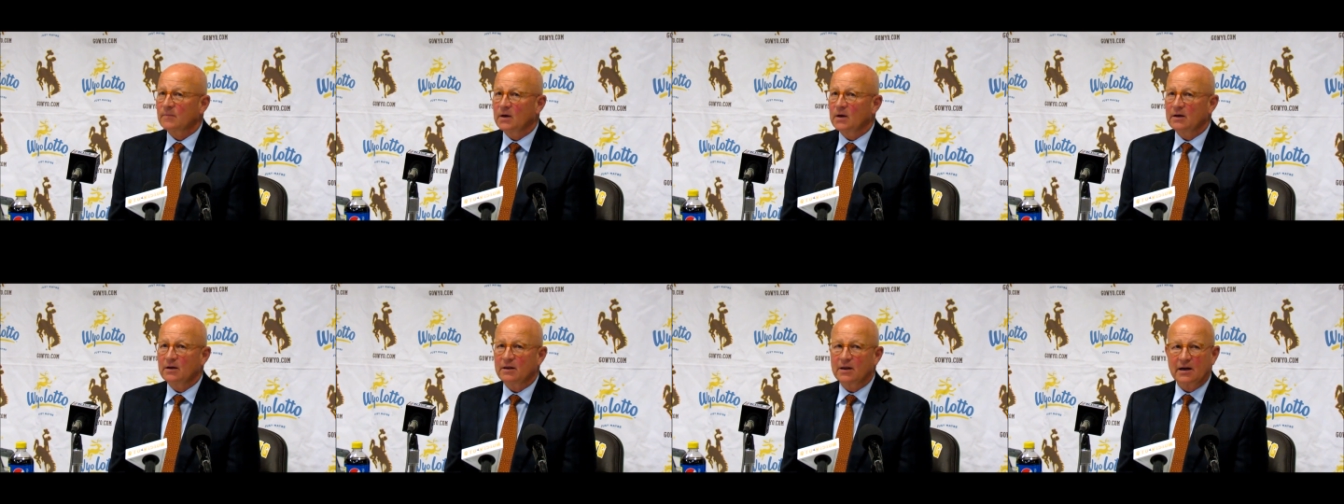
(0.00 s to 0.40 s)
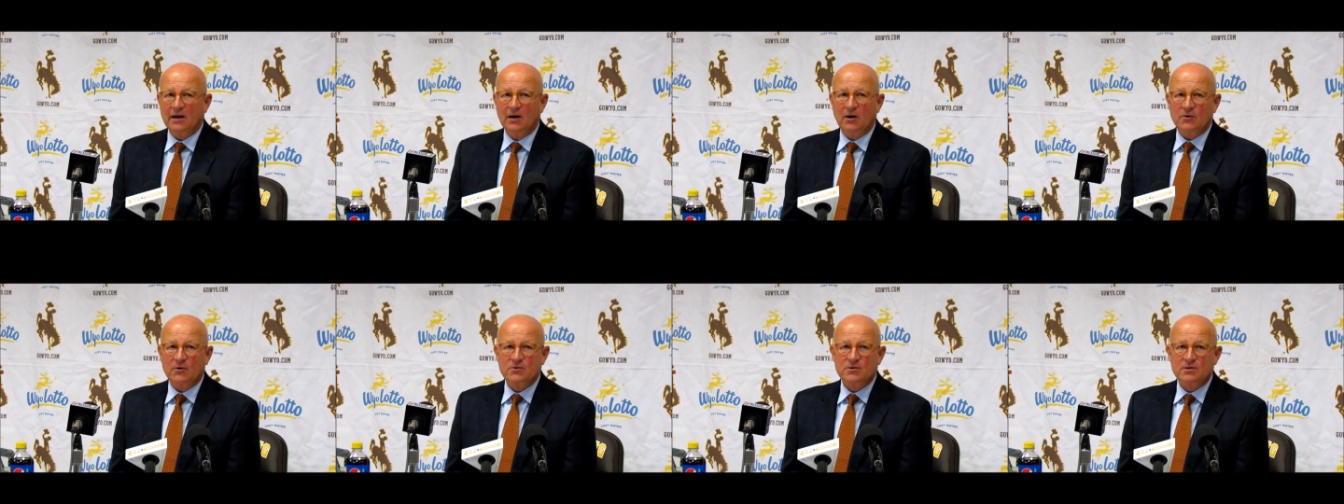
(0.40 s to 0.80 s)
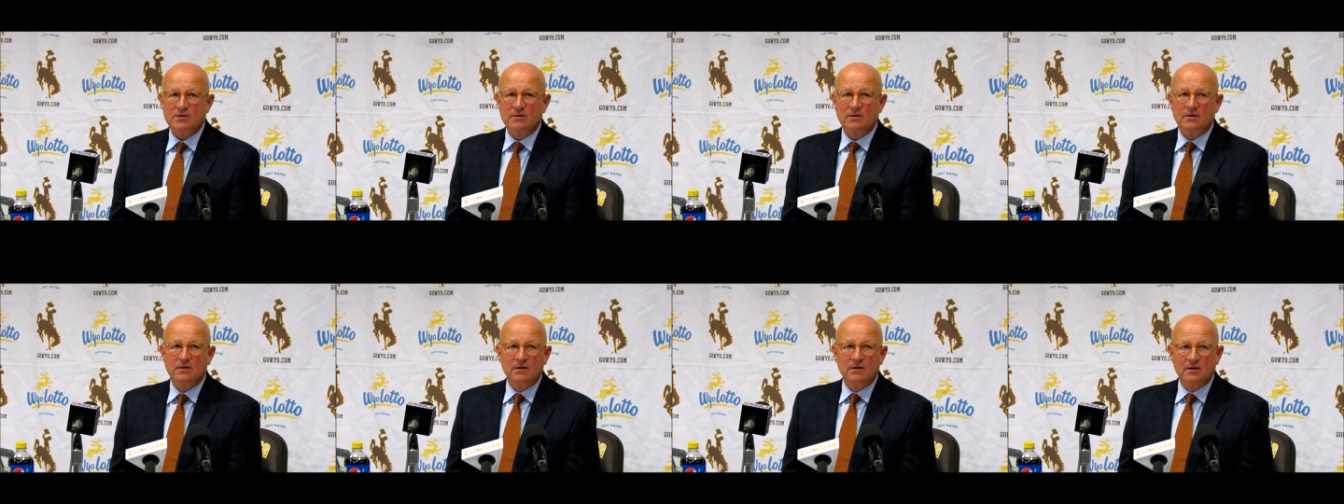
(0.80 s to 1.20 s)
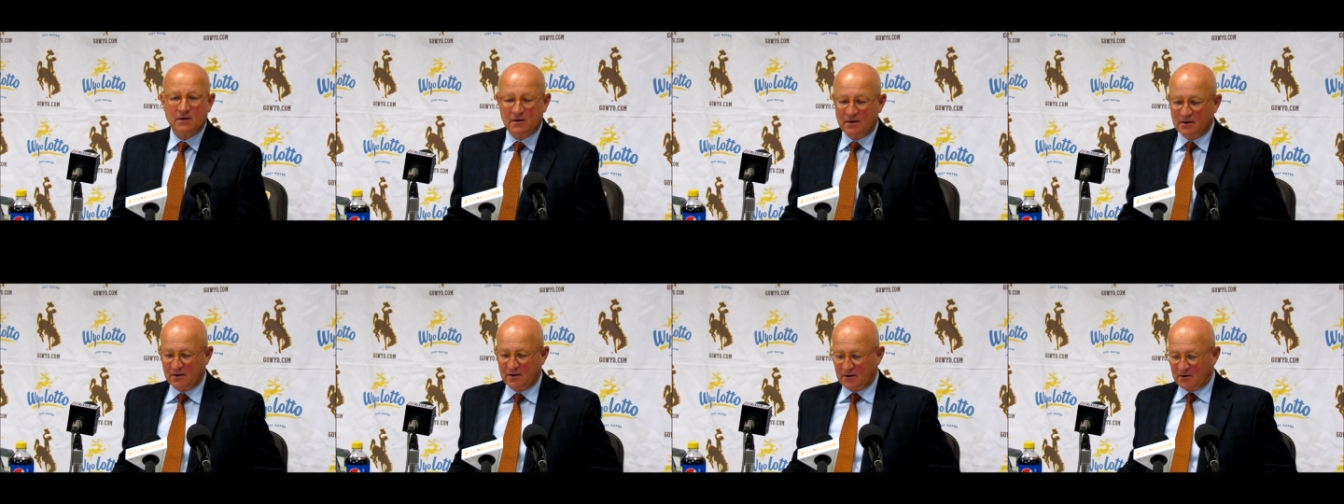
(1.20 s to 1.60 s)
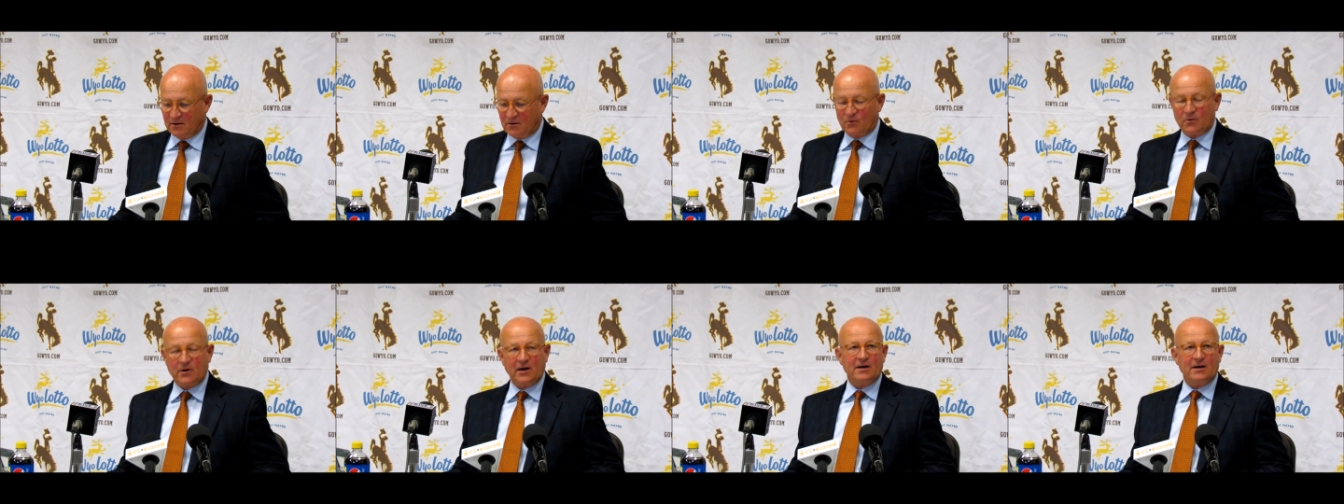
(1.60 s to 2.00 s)
Anything else?
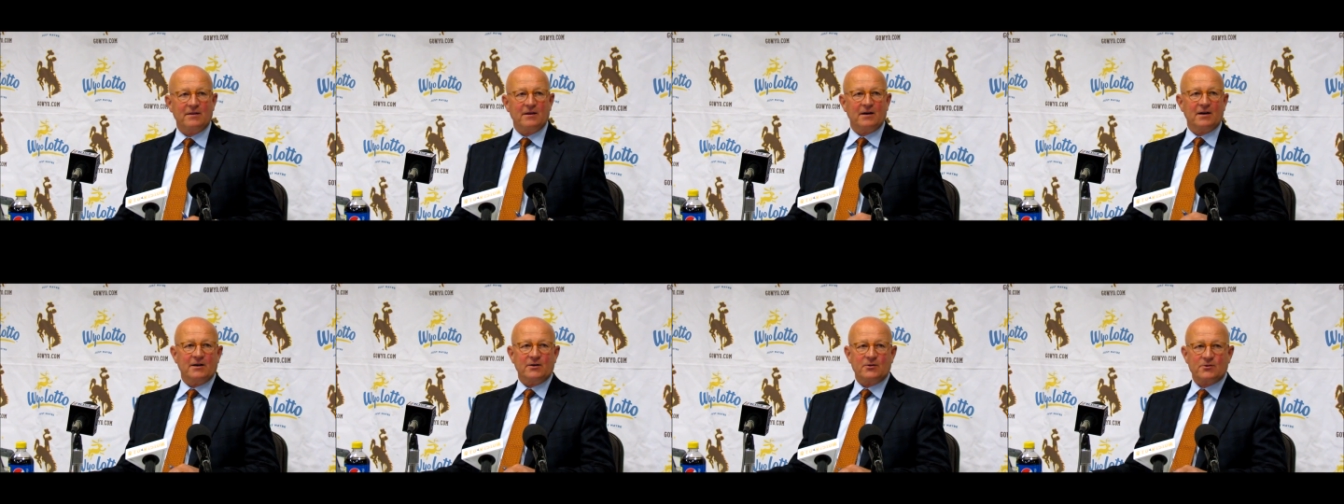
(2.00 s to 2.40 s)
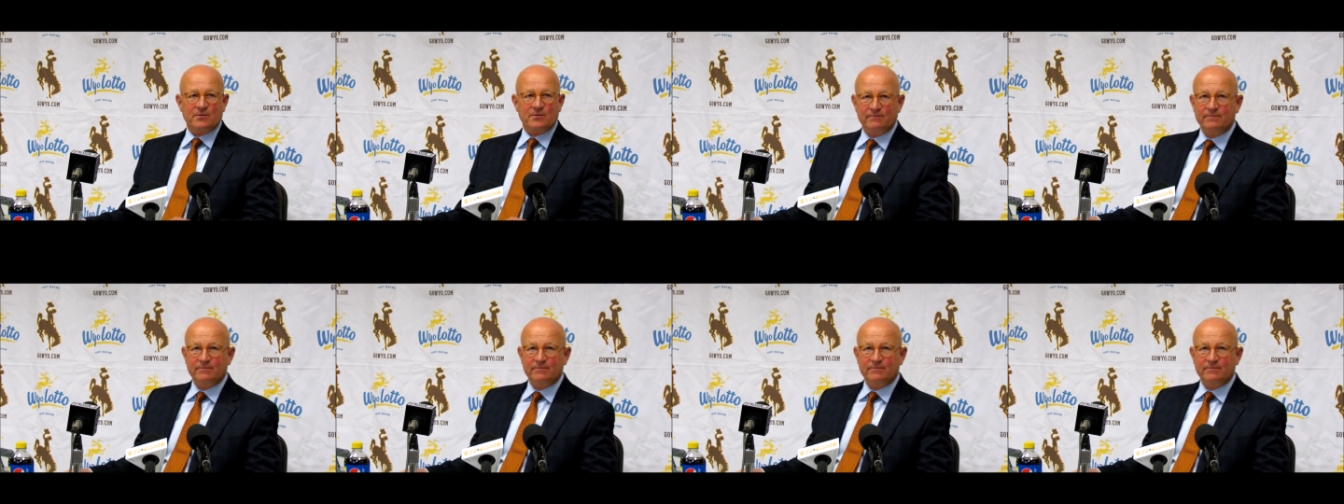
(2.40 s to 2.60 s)
Okay, thanks.